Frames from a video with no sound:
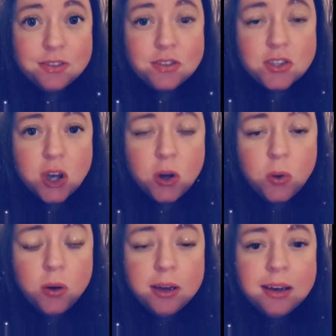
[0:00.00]

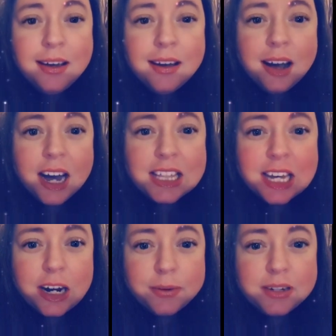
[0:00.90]
so I
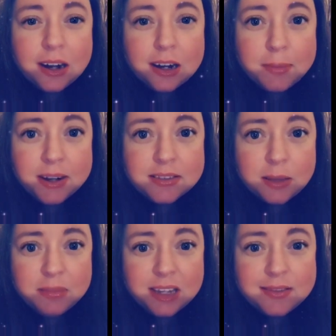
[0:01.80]
thought I would talk about
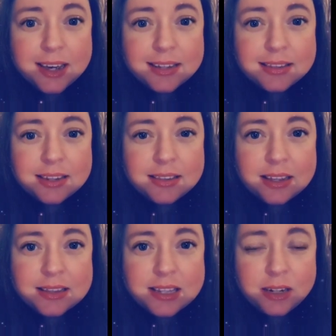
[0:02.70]
something that's a
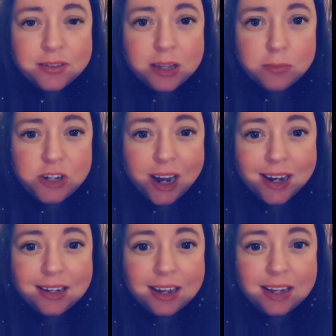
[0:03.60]
sensitive
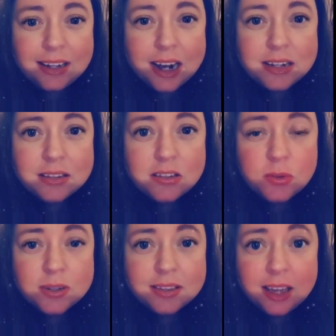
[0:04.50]
subject, and that's
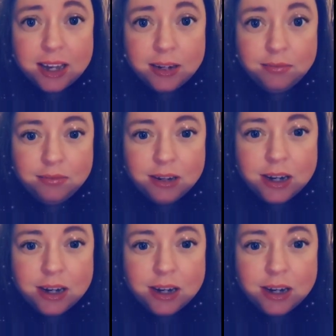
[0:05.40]
suicide.